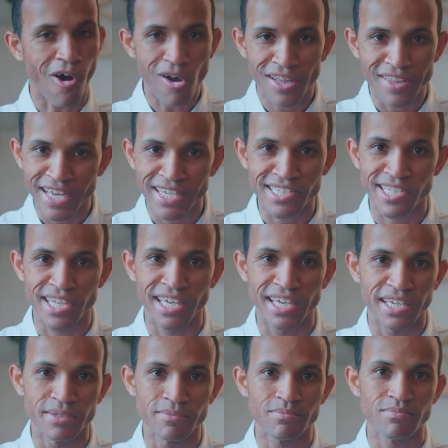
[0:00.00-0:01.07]
all of that
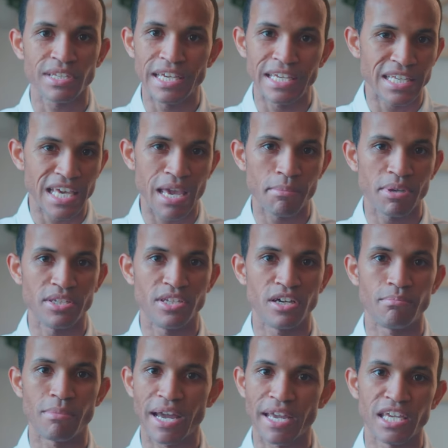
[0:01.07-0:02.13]
said, it can be
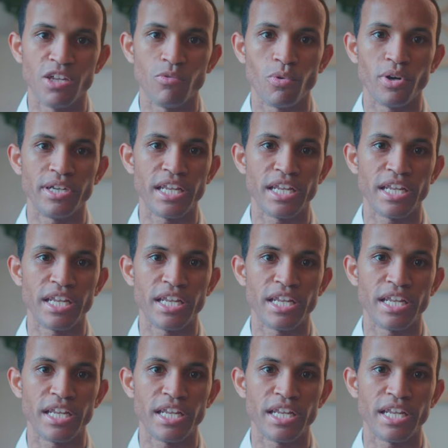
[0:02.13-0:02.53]
done by anyone.